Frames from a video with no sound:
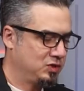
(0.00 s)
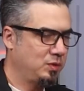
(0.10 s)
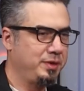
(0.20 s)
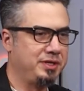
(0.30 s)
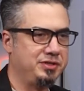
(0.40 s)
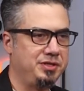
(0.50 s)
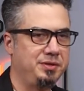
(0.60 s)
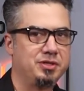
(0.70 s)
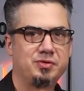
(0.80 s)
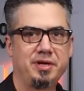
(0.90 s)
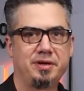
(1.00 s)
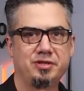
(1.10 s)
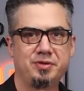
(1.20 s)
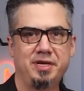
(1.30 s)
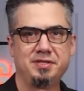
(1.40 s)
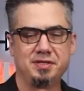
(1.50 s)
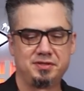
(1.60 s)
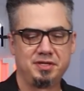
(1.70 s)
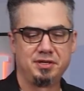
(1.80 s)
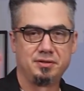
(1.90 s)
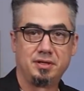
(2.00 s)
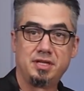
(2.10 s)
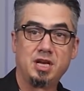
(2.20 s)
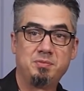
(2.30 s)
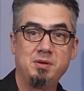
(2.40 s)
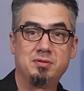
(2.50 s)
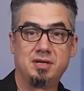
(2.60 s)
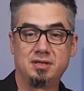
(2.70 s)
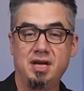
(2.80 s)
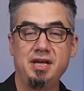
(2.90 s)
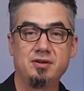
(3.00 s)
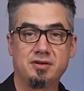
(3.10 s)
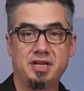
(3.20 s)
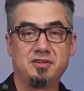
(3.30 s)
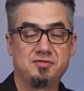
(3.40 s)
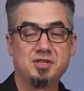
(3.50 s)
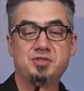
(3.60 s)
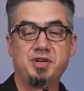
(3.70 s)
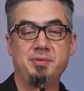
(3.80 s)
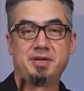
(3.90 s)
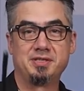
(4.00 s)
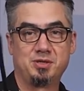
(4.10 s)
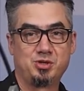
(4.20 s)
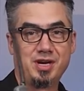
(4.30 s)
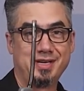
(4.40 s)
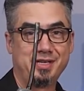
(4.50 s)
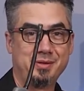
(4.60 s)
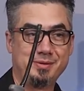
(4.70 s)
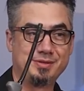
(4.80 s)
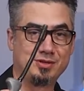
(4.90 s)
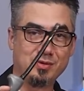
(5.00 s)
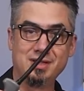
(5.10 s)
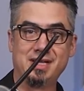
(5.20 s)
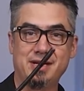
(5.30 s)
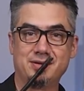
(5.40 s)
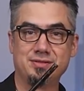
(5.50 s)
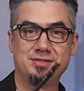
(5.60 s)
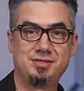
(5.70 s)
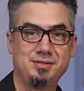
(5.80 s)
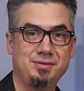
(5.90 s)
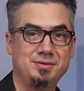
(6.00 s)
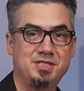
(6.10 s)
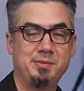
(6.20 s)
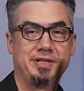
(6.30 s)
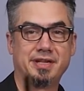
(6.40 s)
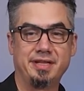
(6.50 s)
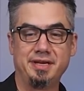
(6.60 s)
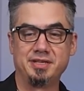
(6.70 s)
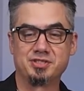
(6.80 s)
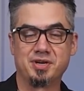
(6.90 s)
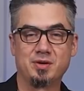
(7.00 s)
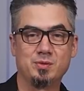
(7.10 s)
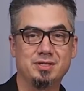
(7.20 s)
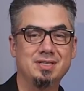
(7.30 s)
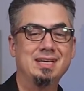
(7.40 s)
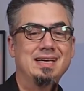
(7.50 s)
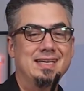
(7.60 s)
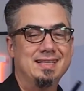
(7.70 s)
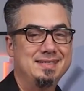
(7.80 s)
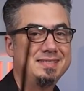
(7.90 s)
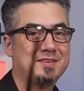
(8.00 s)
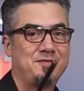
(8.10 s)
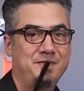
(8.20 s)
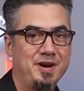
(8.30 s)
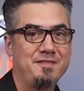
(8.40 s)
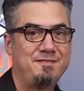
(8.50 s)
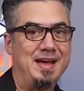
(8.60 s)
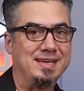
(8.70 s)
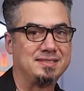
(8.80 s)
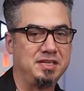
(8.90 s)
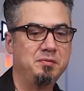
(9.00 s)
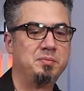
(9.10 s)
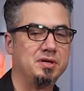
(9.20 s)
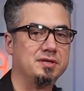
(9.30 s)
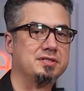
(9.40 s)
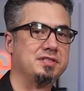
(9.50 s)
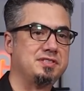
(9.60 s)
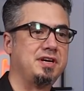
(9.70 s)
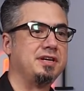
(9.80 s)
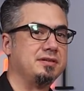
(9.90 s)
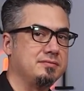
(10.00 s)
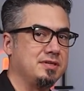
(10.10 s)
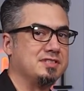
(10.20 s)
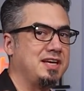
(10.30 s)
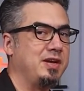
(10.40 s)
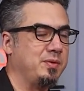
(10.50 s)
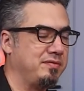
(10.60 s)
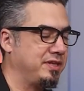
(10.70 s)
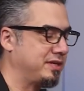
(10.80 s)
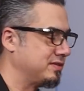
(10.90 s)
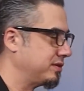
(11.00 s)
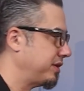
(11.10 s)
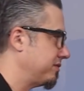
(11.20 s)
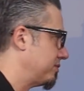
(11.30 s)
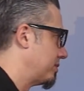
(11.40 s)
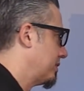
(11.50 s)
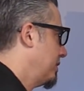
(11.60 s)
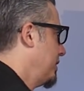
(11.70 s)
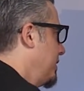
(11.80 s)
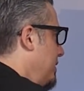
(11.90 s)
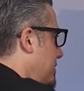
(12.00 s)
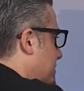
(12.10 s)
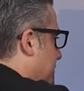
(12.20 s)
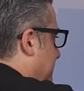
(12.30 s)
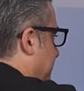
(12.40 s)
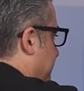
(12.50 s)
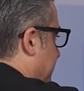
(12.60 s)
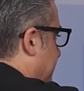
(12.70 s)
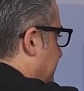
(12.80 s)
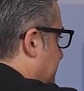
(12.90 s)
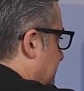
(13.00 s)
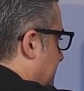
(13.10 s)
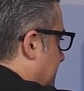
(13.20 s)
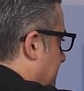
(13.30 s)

So what we can do to trigger a transient signal, a lot of people online are getting frustrated because they're trying to use grill lighters to simulate a lightning strike. Well, this is a very fast impulse. It's not a sine wave like it's looking for. So if I do this,